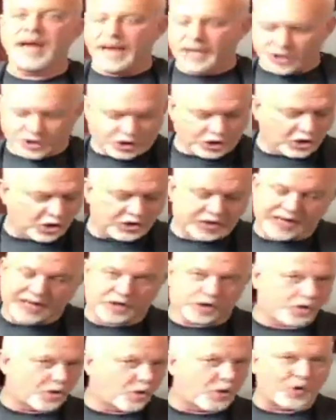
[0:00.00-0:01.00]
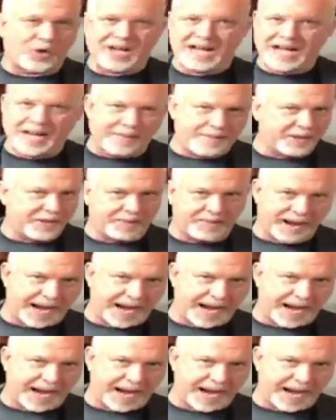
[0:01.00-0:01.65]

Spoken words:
It should look like cream in the